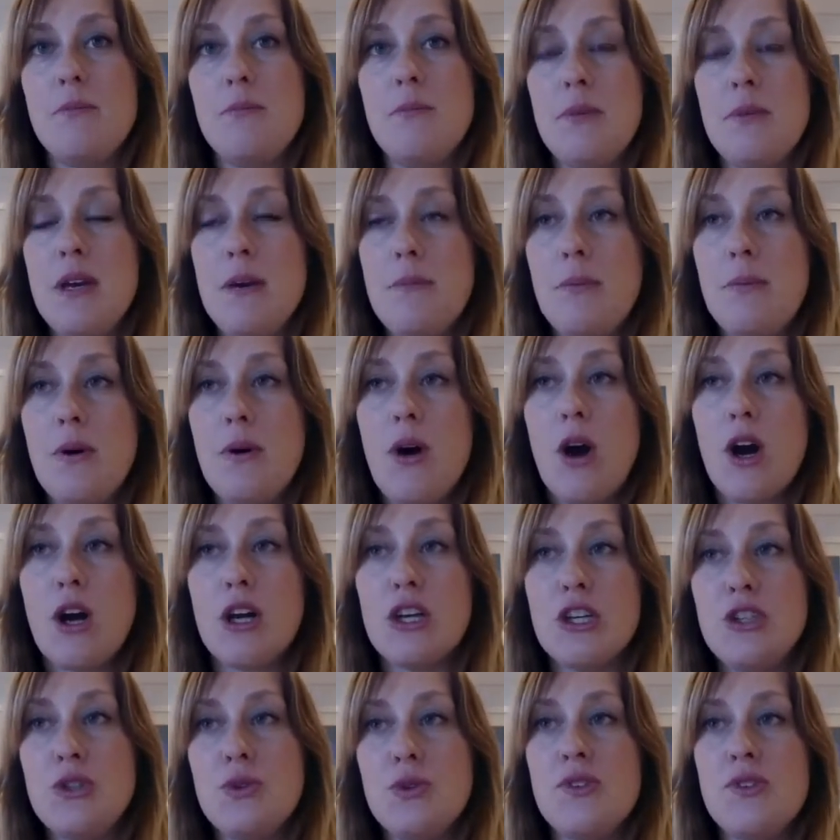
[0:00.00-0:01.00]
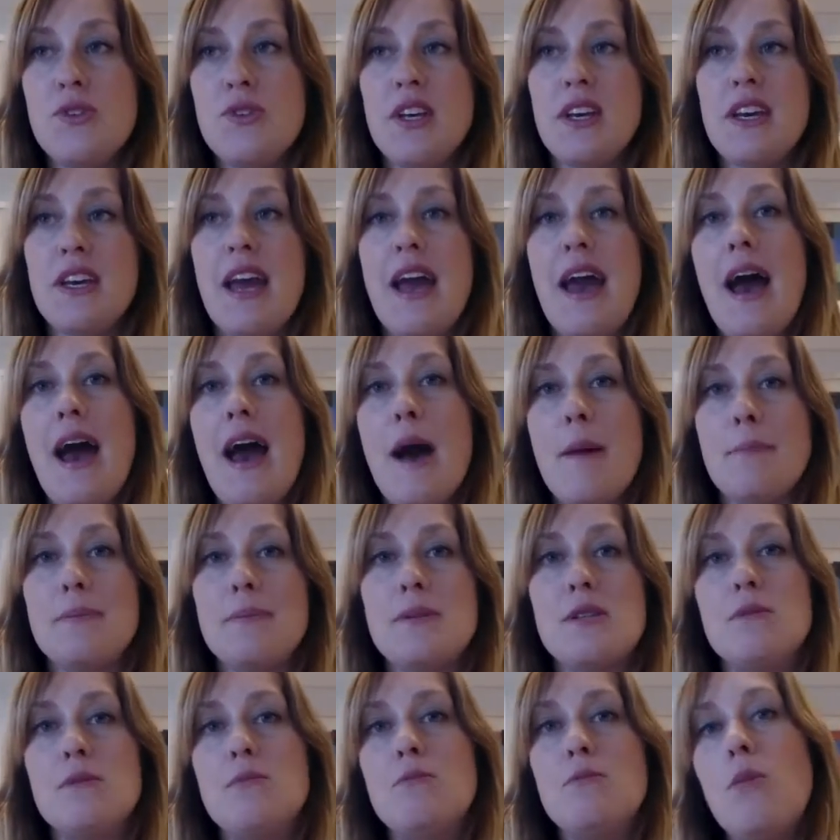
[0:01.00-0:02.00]
people are using
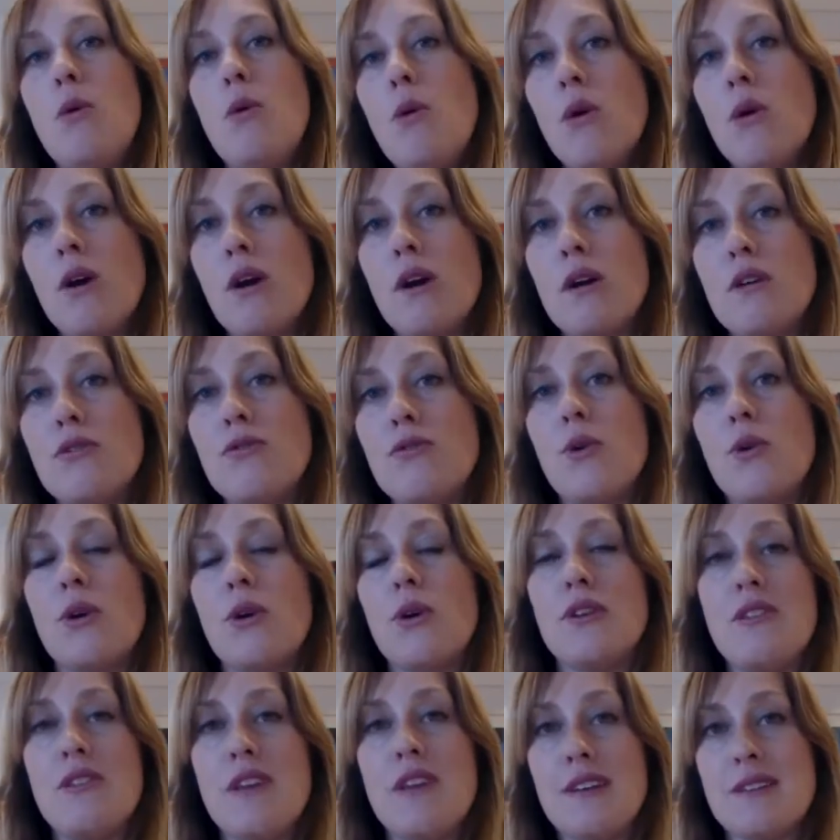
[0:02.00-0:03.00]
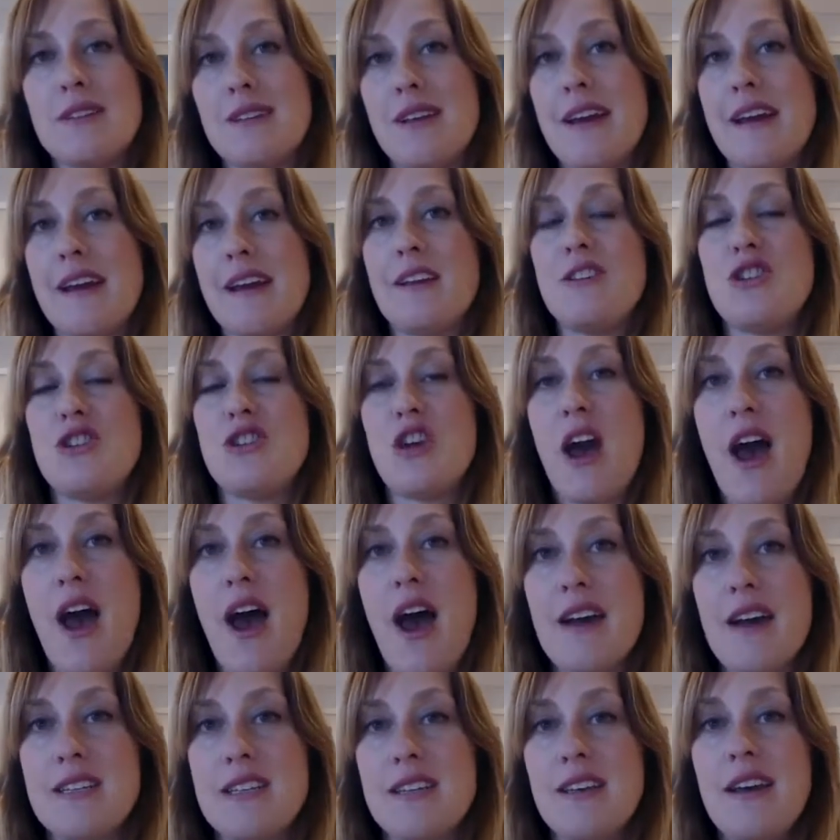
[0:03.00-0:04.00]
apps more for things like
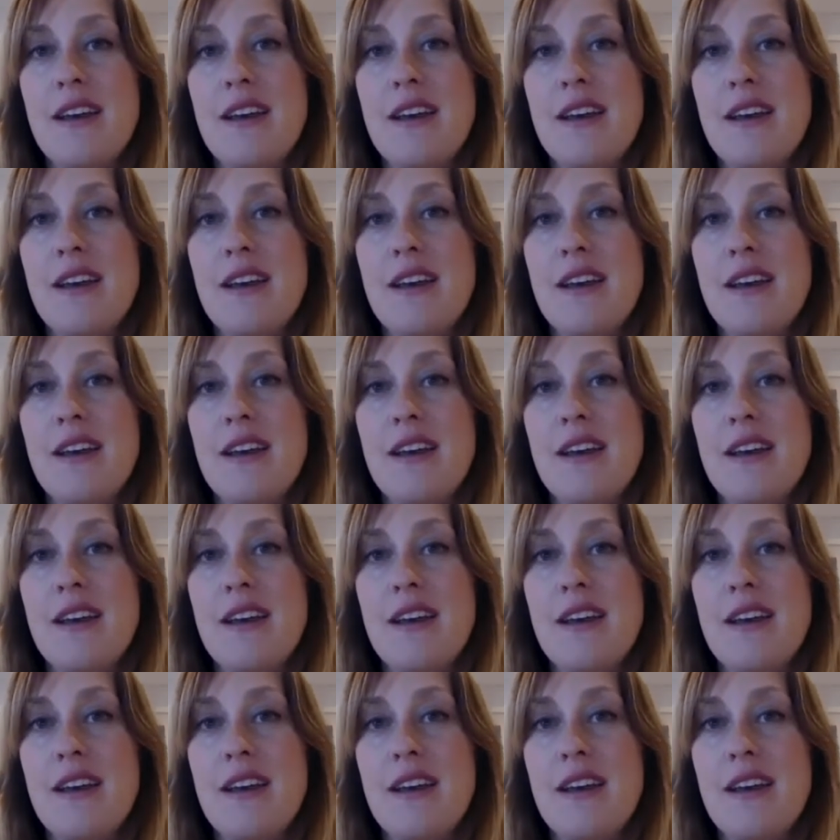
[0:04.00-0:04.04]
chat